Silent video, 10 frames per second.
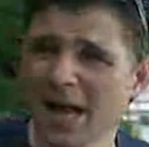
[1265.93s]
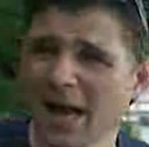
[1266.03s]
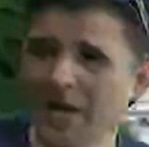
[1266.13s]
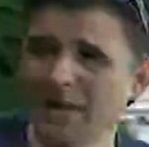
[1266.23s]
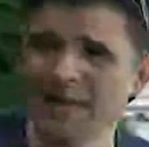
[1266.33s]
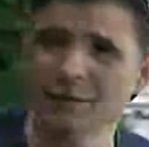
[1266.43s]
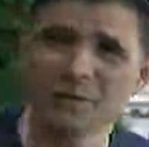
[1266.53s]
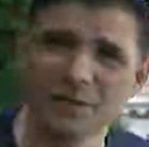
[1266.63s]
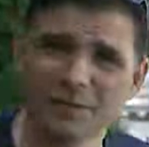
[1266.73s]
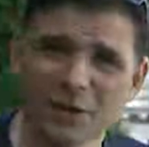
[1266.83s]
and getting
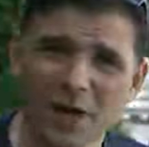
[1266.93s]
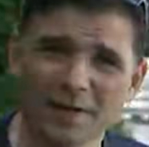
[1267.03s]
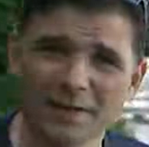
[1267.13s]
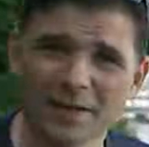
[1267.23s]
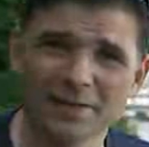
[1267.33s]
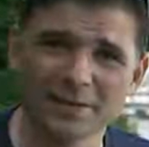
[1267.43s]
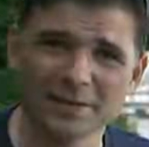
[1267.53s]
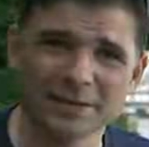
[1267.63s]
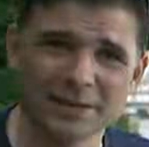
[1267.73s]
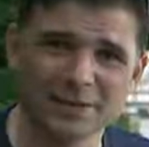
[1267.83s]
rid of it at the other,
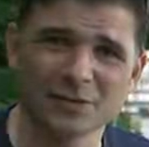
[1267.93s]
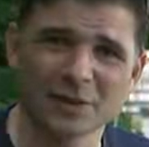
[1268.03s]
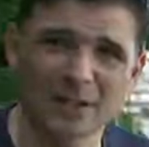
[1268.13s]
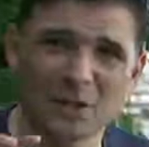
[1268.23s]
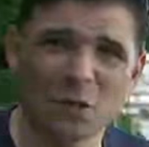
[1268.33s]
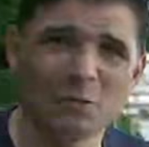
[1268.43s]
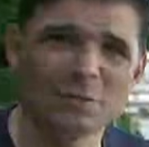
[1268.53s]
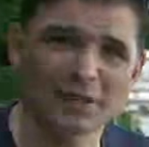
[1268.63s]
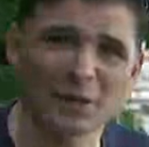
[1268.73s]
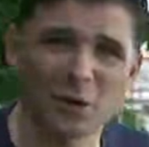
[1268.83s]
so like a,
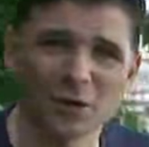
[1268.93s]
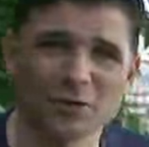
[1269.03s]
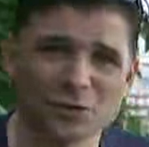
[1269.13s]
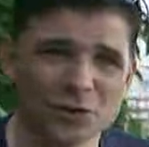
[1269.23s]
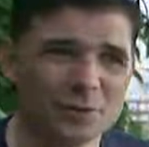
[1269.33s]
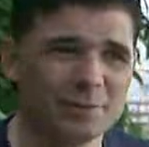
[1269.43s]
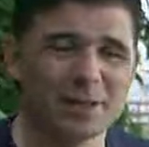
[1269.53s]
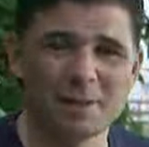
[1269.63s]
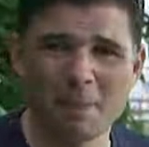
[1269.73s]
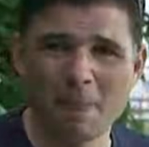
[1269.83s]
almost like a hollow tube,
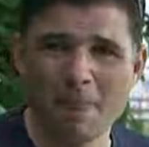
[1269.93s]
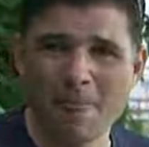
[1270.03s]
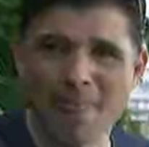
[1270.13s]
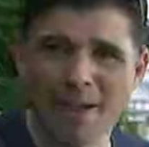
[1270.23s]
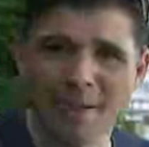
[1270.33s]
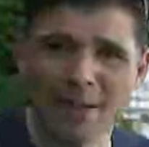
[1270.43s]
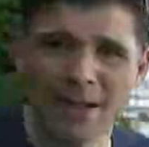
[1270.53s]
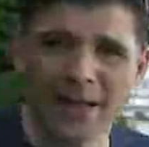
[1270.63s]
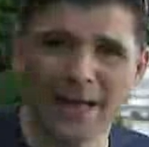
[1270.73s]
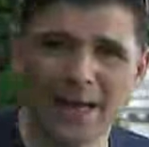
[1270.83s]

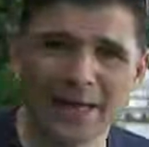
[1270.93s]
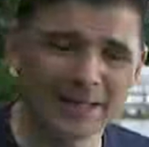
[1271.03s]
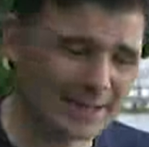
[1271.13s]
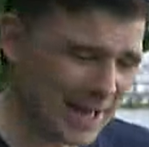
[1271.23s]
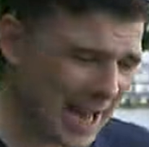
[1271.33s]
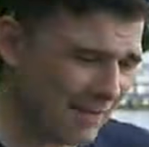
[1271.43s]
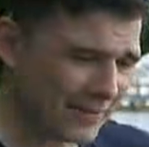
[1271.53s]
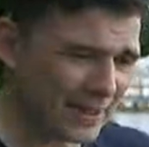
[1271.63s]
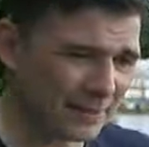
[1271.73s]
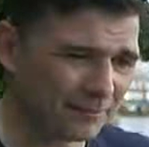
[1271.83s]
and
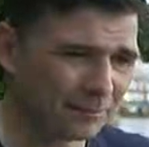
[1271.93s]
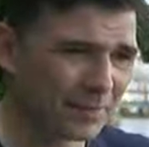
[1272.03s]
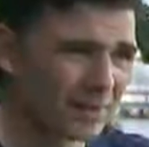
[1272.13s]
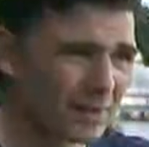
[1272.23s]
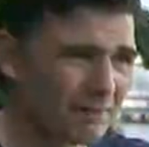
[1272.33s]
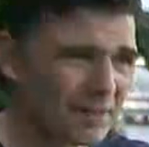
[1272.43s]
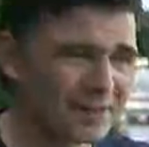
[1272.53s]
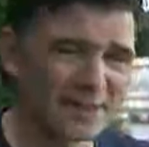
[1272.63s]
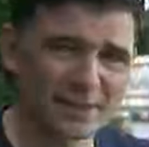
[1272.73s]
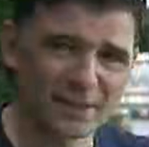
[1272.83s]
having the
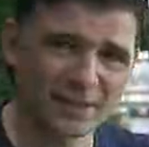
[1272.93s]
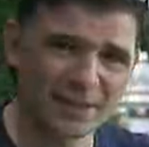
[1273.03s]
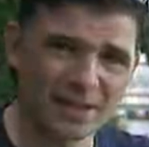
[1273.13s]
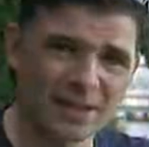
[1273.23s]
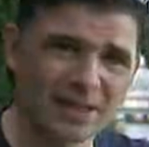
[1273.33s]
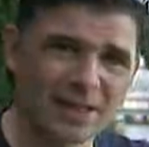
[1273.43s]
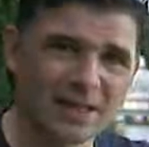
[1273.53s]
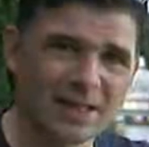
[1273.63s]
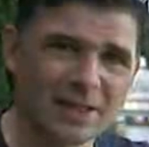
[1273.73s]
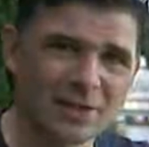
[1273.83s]
ability to
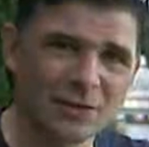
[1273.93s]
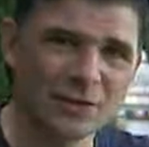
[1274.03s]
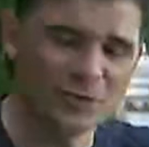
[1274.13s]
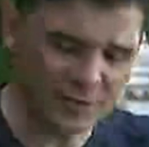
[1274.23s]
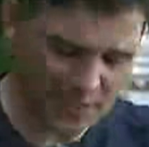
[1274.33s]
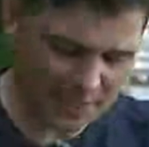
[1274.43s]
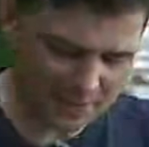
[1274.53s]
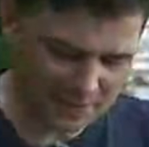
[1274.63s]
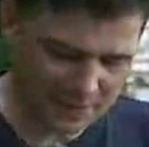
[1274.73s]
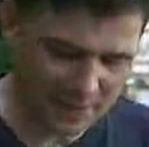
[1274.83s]
use
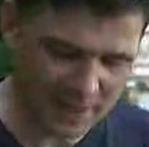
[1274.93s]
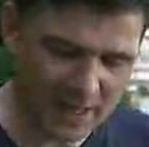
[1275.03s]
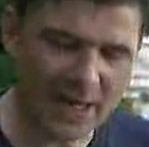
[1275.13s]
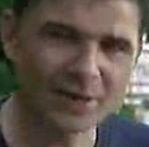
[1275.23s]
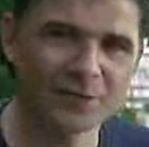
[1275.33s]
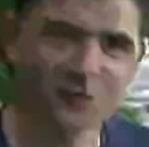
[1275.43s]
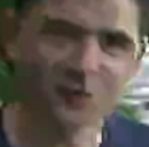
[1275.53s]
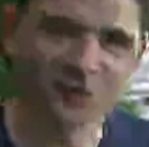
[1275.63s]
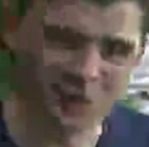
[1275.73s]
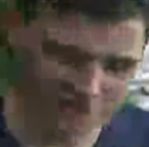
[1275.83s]
that as food.